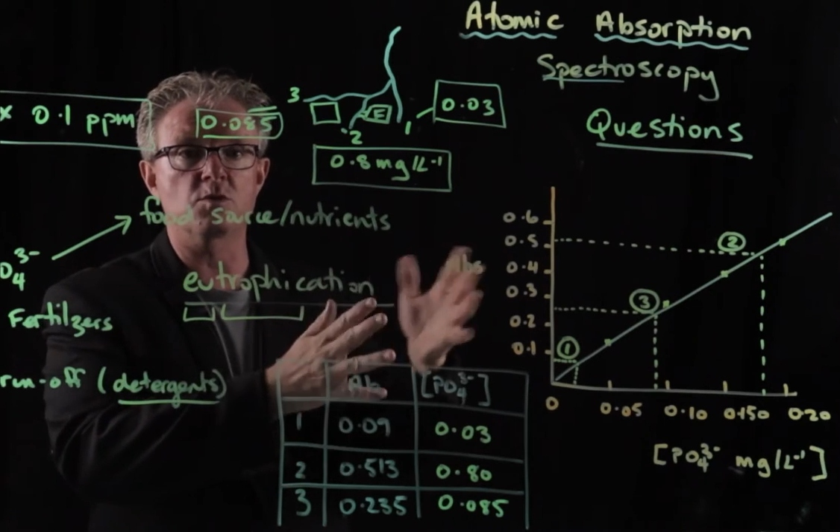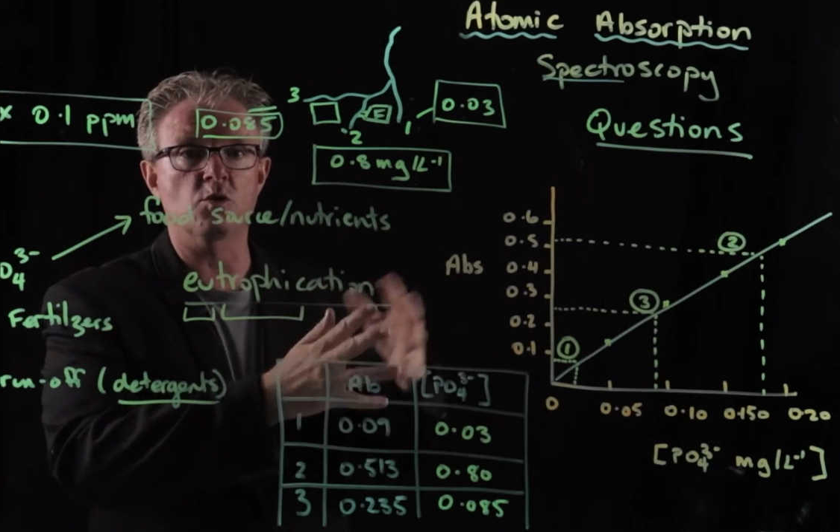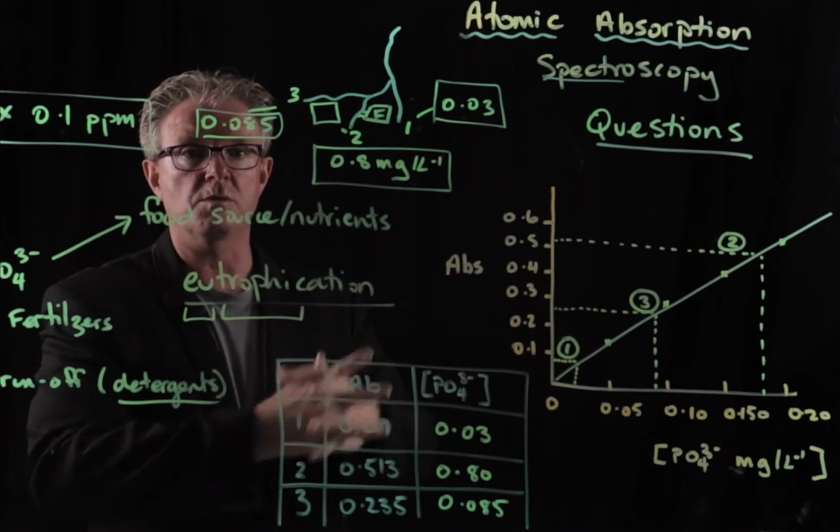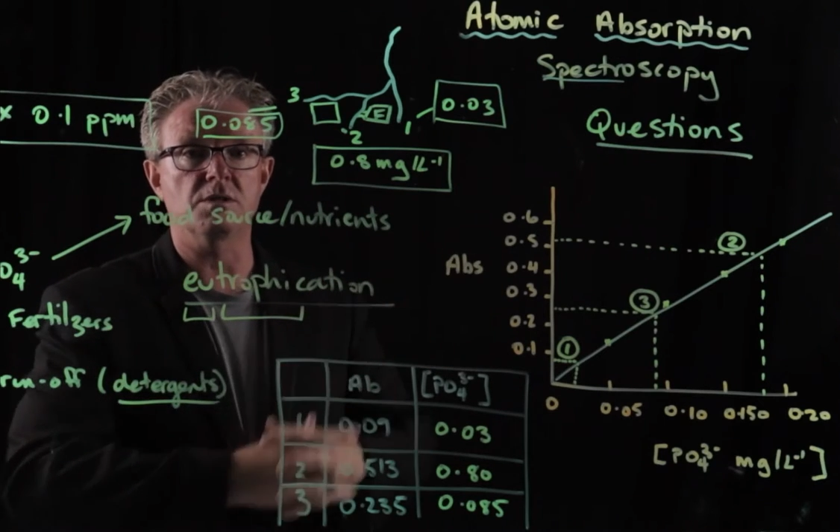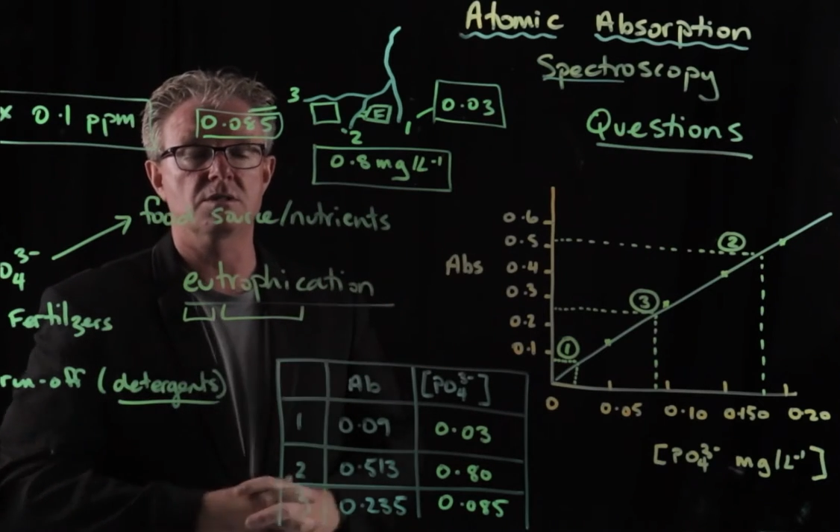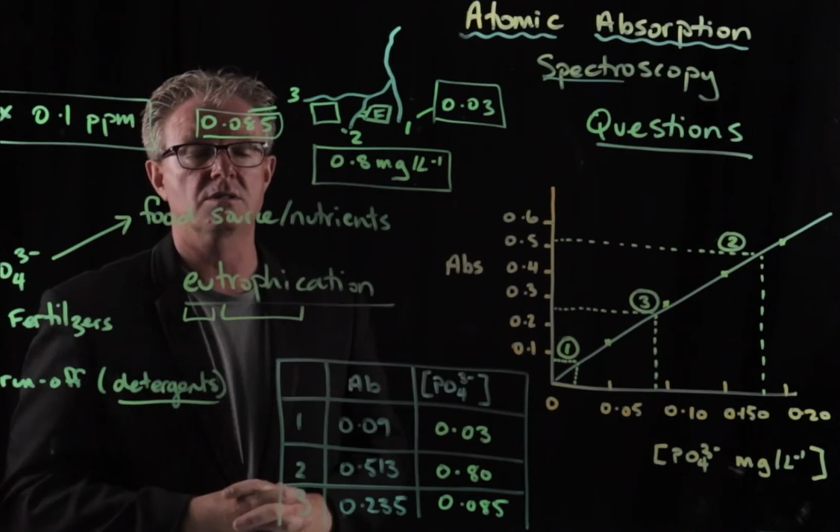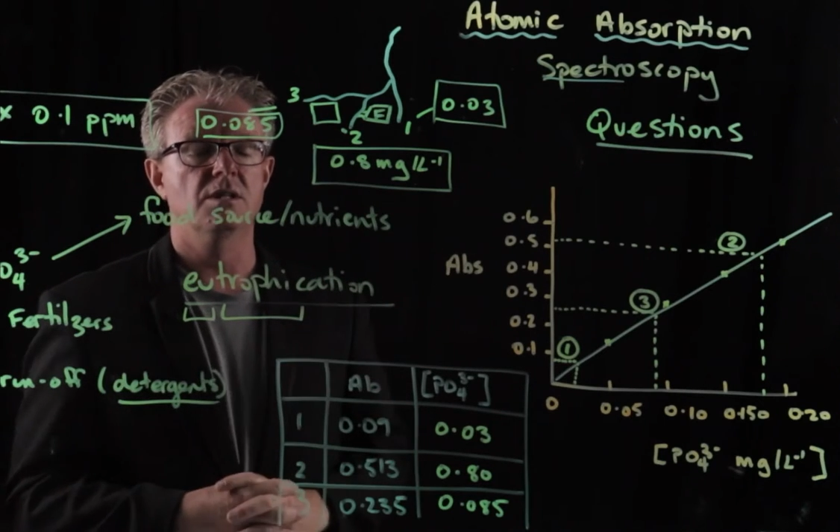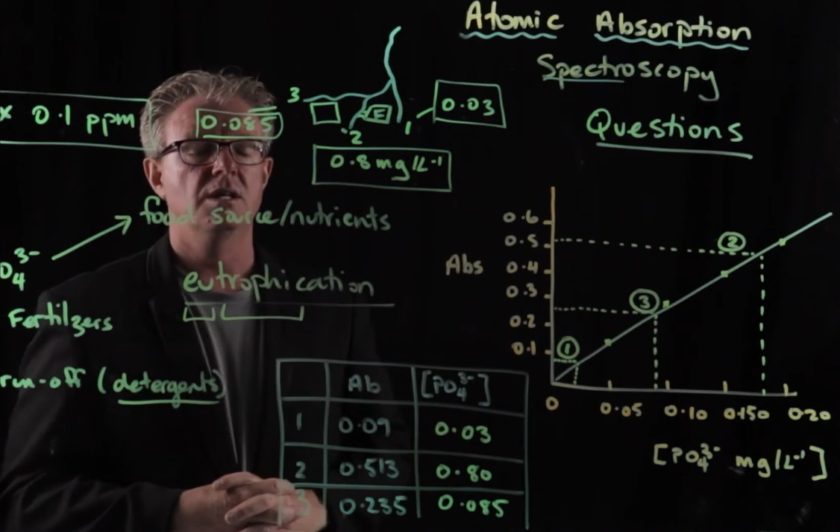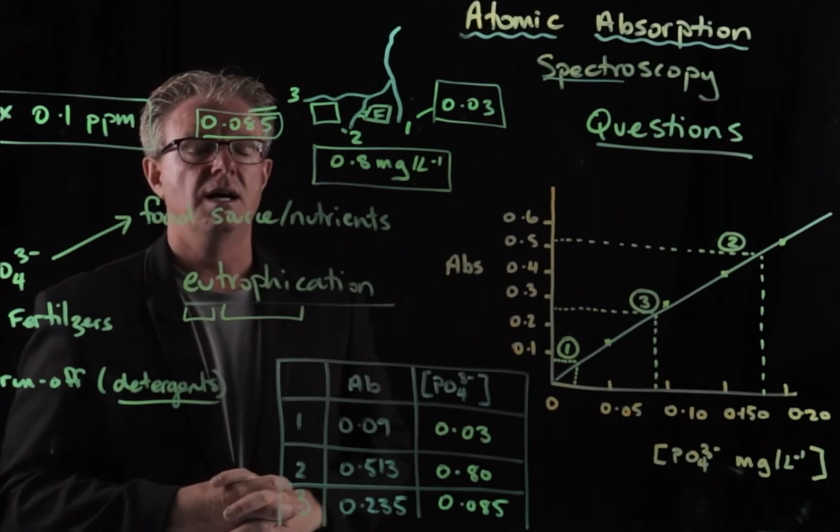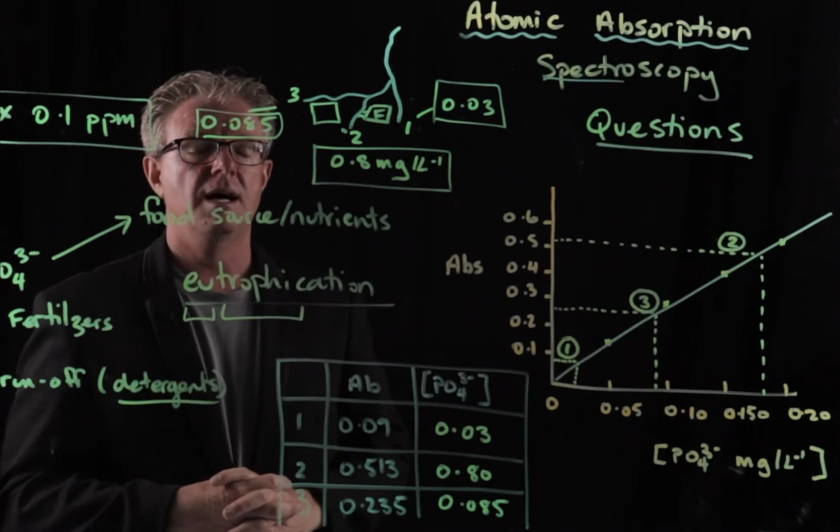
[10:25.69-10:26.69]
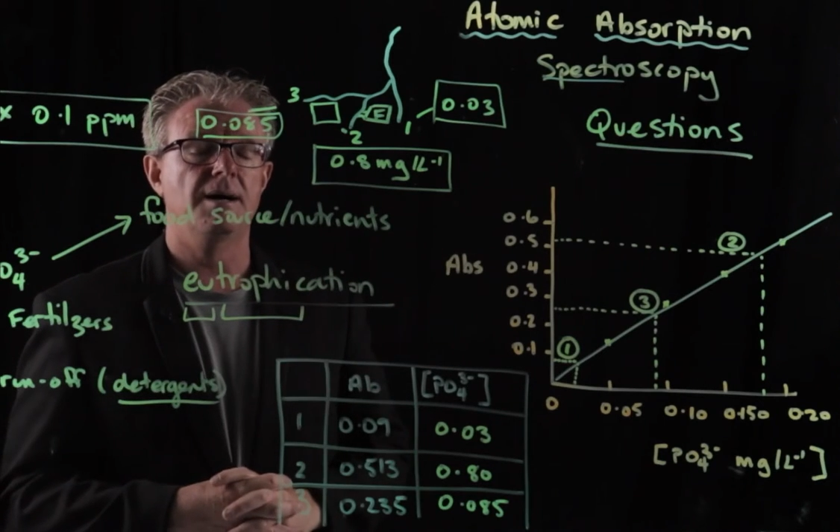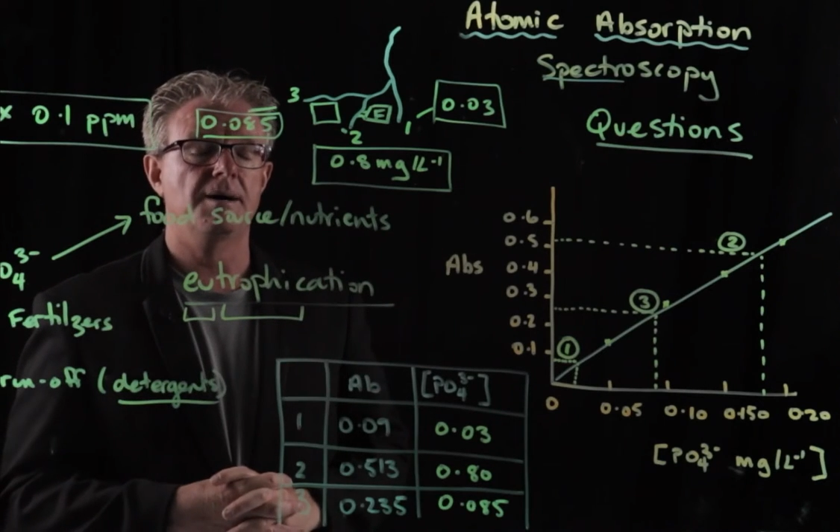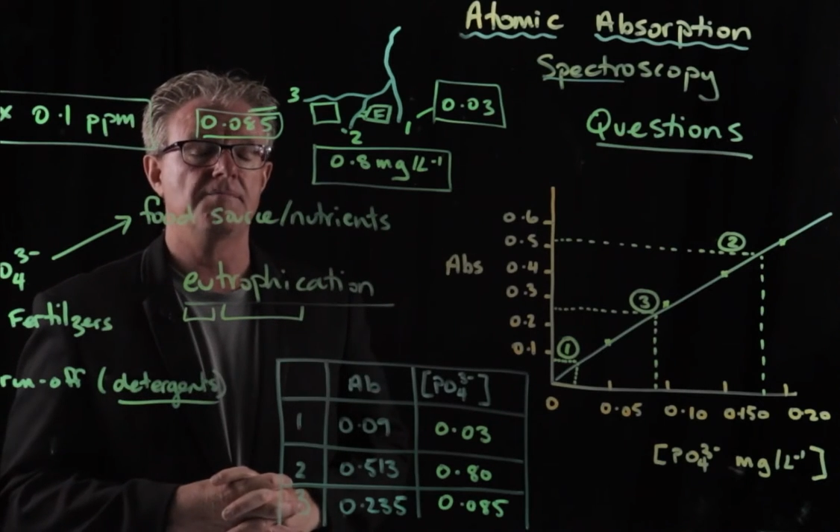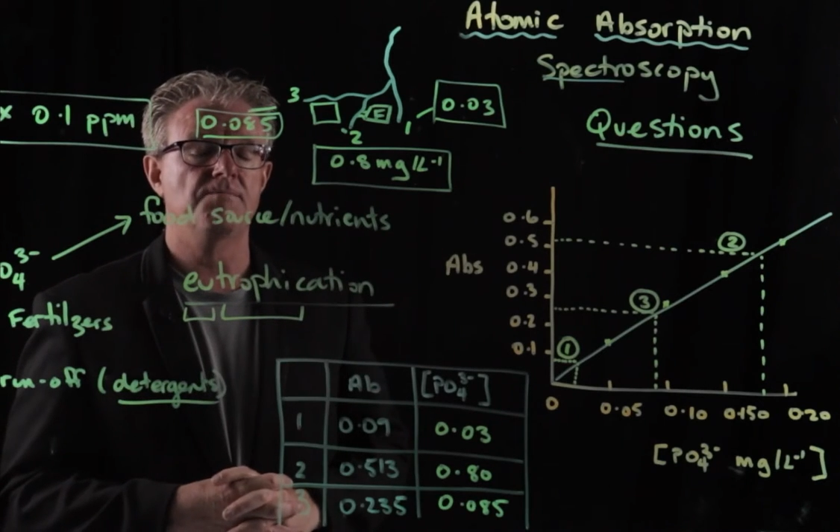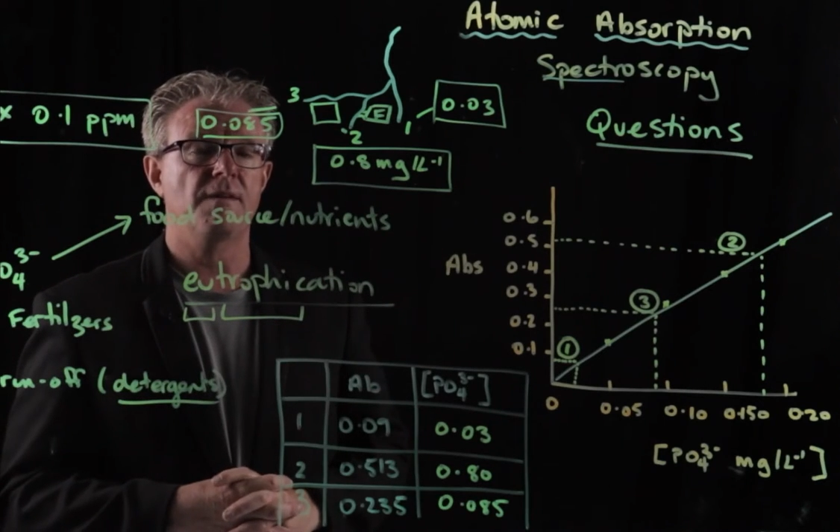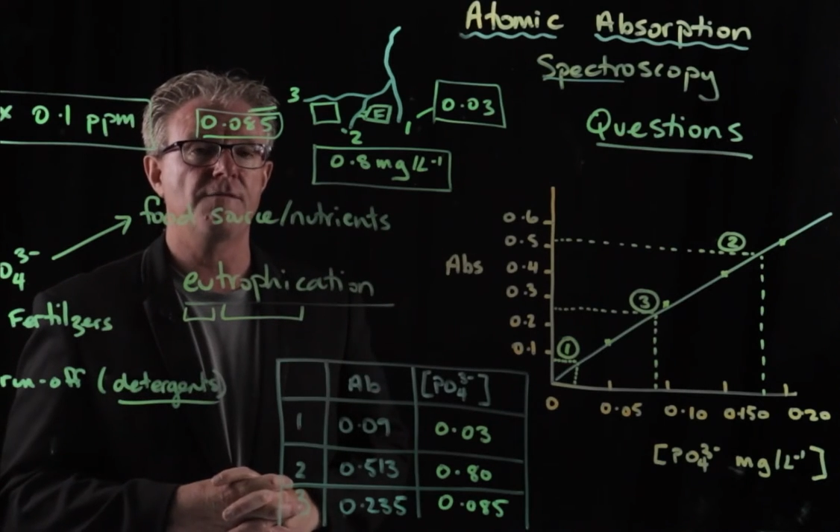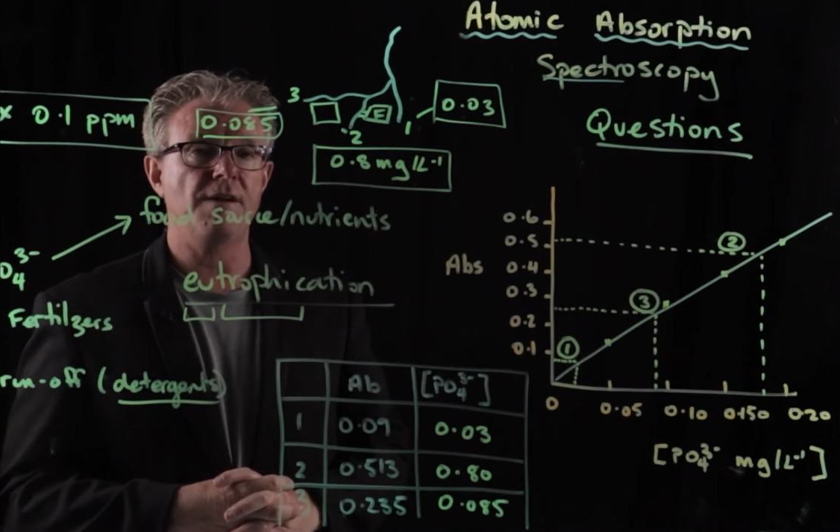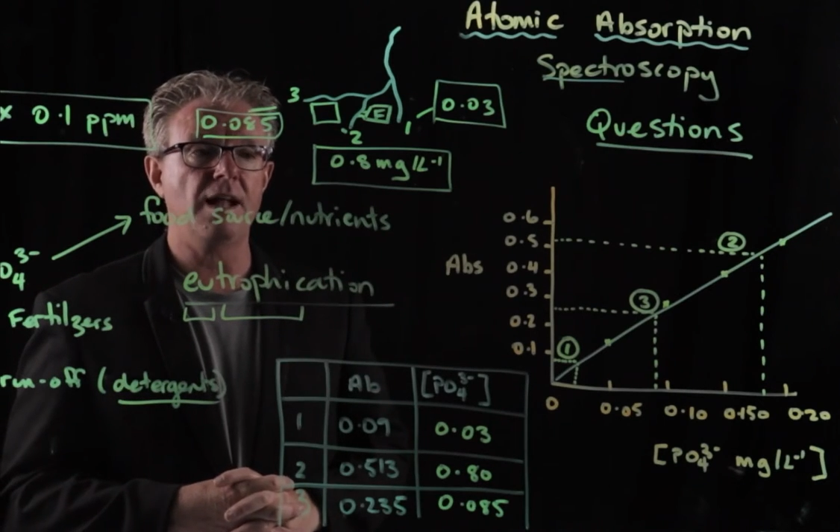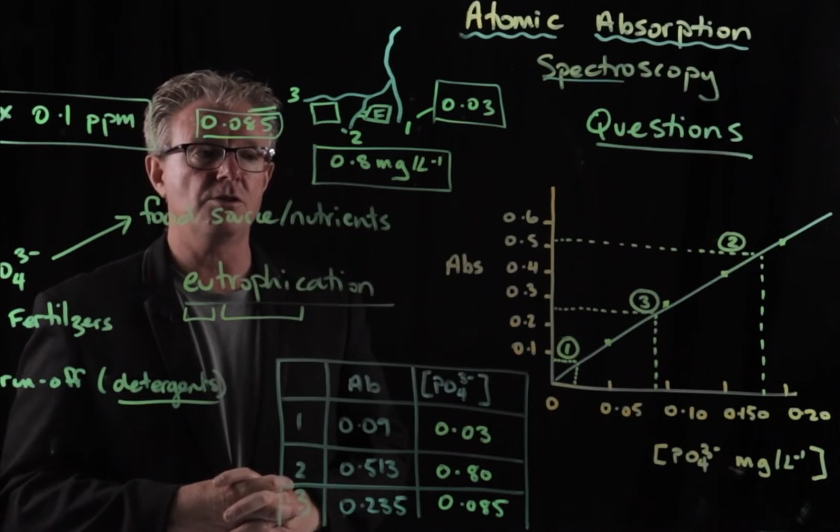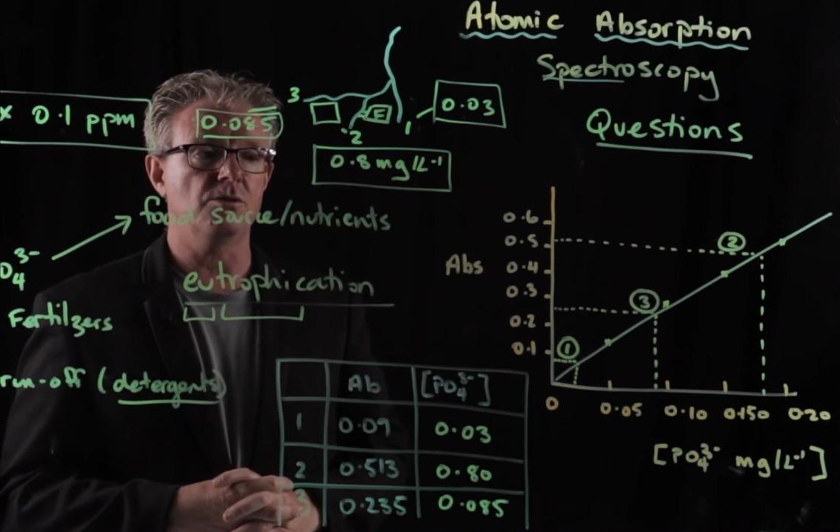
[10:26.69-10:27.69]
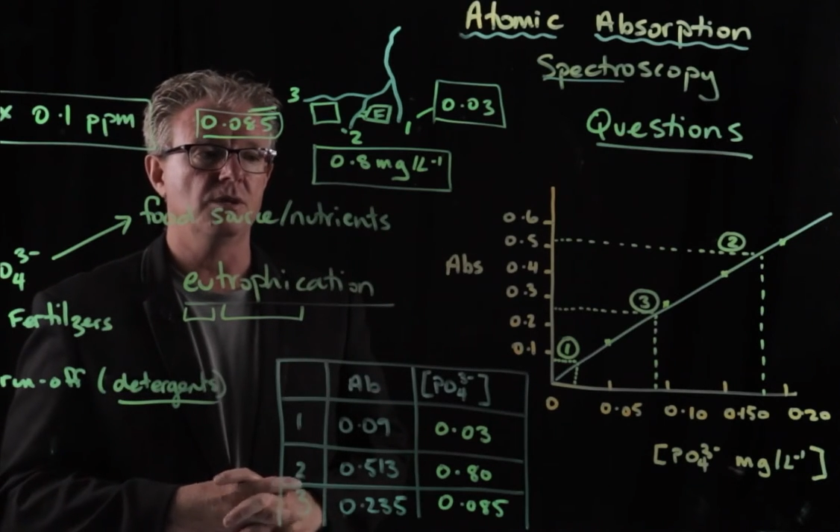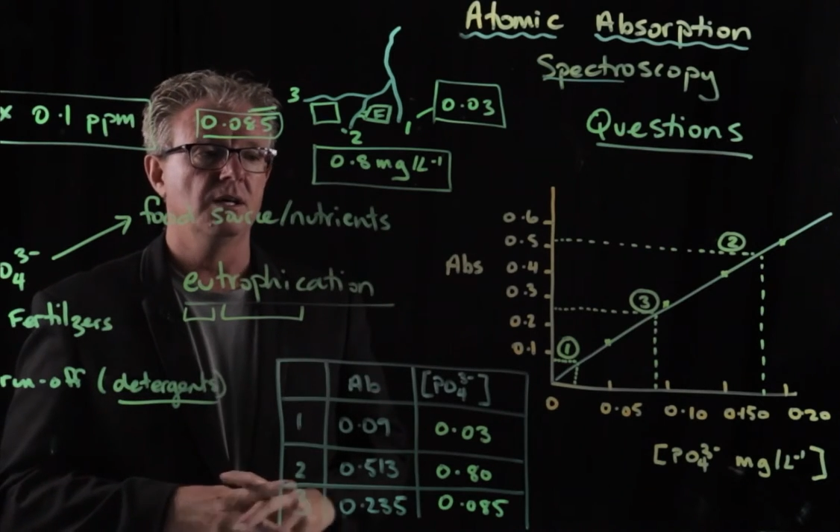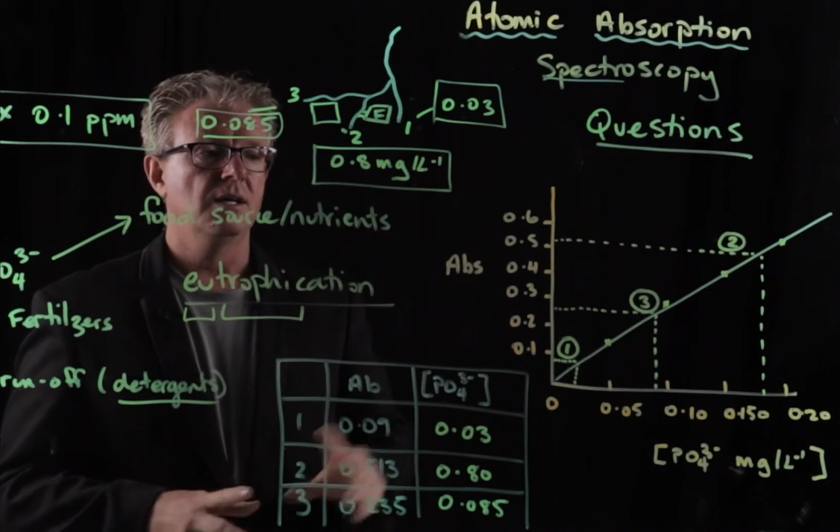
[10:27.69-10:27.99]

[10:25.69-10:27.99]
absorbance value.